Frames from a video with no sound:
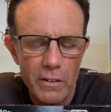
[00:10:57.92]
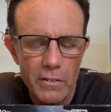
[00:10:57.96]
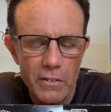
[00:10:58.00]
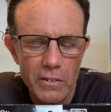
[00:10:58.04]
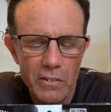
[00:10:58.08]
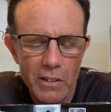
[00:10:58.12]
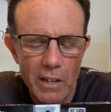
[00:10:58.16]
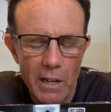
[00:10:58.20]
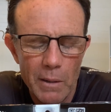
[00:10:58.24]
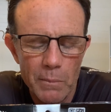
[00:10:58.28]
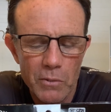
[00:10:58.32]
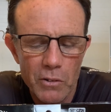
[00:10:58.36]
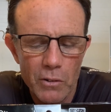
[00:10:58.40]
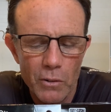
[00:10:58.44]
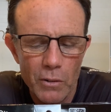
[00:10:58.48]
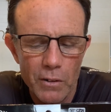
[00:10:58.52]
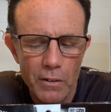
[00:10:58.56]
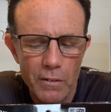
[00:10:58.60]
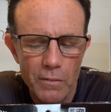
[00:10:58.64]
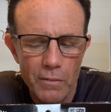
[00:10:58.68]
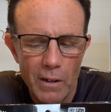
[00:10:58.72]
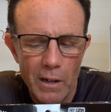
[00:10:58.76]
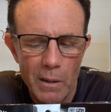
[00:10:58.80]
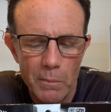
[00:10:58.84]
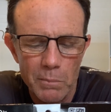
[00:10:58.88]
same sort
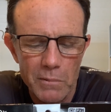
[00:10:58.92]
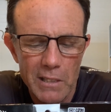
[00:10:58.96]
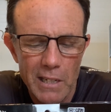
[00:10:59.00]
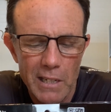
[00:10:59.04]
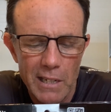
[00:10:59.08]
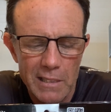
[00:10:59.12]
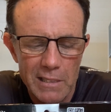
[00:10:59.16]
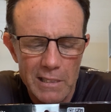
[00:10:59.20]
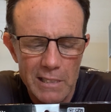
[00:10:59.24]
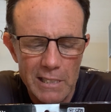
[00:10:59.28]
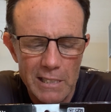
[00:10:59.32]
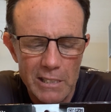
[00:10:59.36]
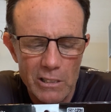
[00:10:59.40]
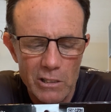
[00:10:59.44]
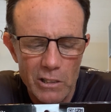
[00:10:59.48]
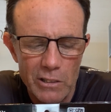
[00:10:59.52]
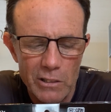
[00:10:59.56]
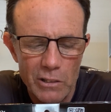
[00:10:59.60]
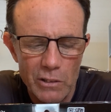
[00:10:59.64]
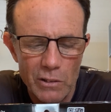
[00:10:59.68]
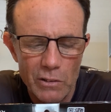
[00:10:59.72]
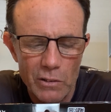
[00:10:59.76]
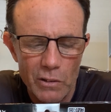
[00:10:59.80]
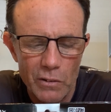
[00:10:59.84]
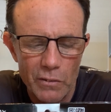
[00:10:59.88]
of technique I
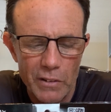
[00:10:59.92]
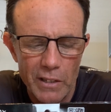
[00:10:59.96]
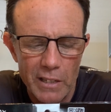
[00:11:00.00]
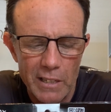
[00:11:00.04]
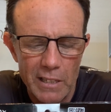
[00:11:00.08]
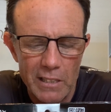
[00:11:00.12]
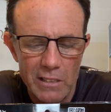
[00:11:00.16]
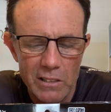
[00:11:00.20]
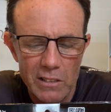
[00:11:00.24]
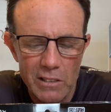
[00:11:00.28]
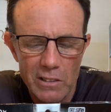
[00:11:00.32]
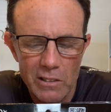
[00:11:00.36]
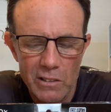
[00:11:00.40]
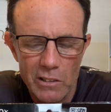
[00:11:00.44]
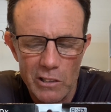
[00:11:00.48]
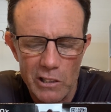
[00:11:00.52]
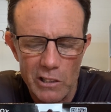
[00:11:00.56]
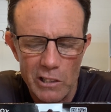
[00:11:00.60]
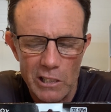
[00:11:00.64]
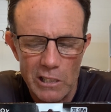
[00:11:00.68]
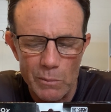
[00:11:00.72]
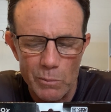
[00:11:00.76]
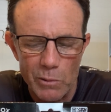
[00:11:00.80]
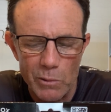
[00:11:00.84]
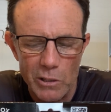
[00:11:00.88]
use on these that
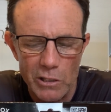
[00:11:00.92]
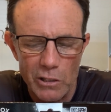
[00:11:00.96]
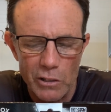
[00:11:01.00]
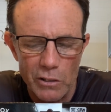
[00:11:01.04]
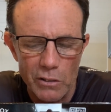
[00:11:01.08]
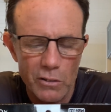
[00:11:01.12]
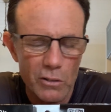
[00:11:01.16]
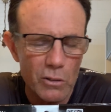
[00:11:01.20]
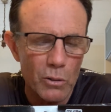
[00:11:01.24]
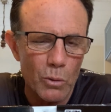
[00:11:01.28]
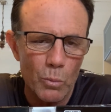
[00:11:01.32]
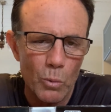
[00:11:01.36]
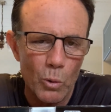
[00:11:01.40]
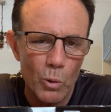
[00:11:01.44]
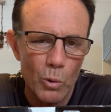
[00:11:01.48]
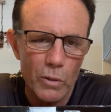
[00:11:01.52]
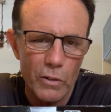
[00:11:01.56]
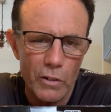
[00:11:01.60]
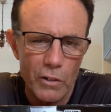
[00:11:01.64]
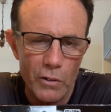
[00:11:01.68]
I will use called walking the